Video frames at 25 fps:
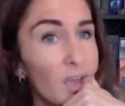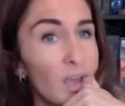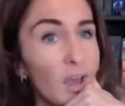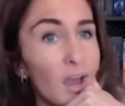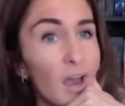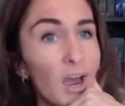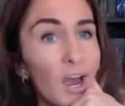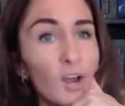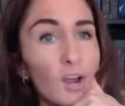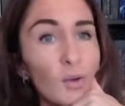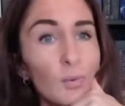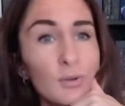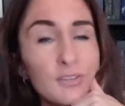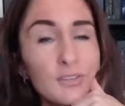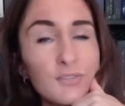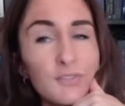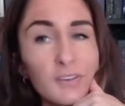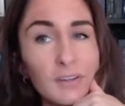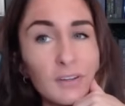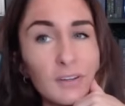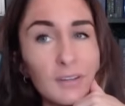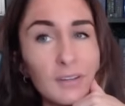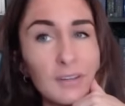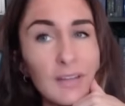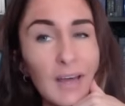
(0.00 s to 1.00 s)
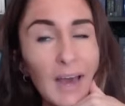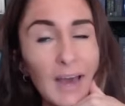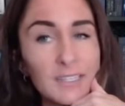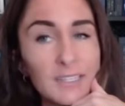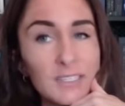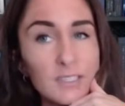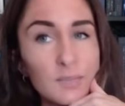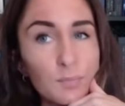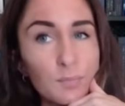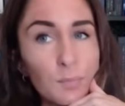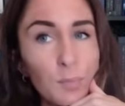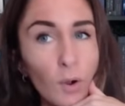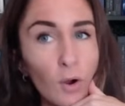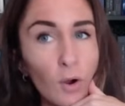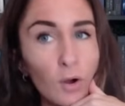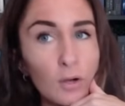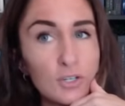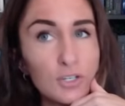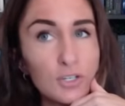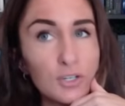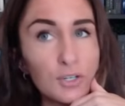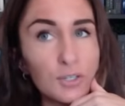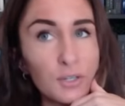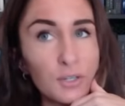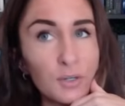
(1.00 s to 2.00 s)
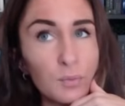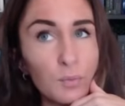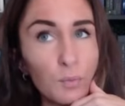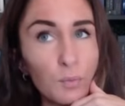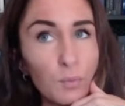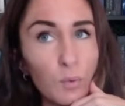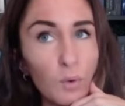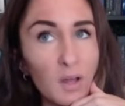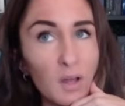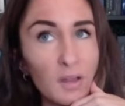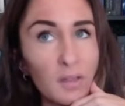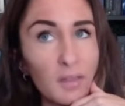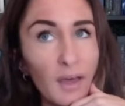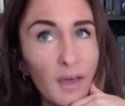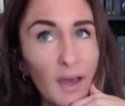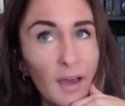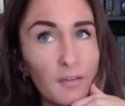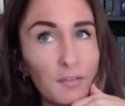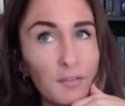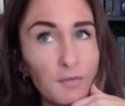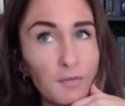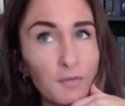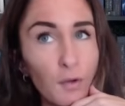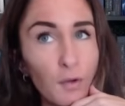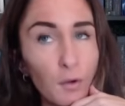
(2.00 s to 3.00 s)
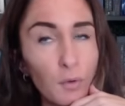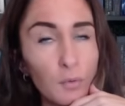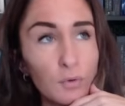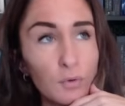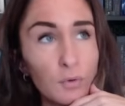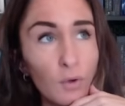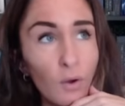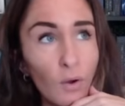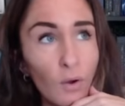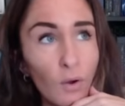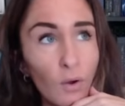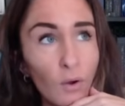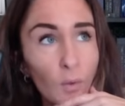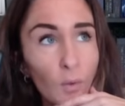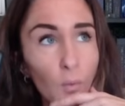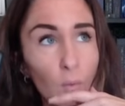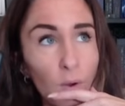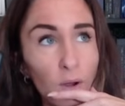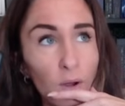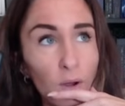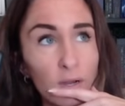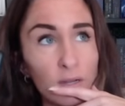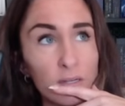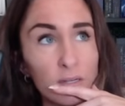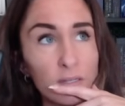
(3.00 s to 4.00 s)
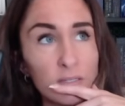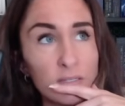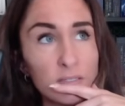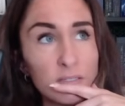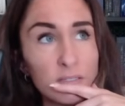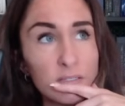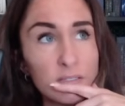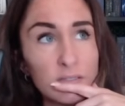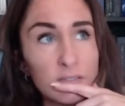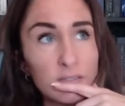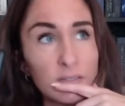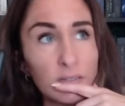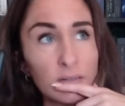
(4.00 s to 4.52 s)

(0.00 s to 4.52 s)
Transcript: I almost feel like that's partially what that phone call was.